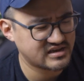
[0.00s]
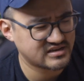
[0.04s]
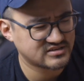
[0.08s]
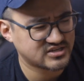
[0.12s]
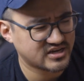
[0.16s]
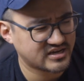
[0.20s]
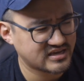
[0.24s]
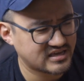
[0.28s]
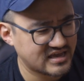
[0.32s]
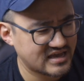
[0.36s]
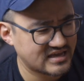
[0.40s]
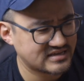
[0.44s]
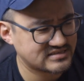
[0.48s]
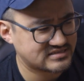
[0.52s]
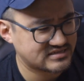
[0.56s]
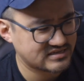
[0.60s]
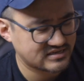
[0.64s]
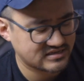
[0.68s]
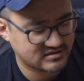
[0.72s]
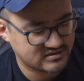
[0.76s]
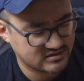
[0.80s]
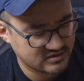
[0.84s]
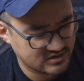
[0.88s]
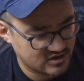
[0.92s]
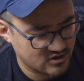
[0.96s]
a
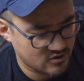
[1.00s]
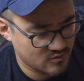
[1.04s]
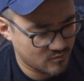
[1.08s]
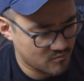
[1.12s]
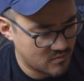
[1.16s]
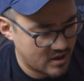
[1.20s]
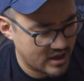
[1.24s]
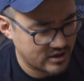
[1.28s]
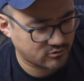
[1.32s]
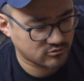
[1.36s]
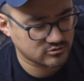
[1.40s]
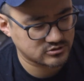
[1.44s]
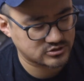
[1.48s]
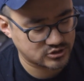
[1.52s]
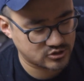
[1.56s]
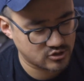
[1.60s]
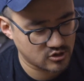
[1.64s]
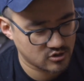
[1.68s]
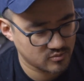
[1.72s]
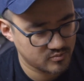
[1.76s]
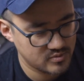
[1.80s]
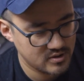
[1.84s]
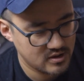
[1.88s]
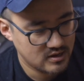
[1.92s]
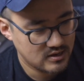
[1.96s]
gigantic, you know,
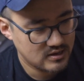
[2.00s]
microscope,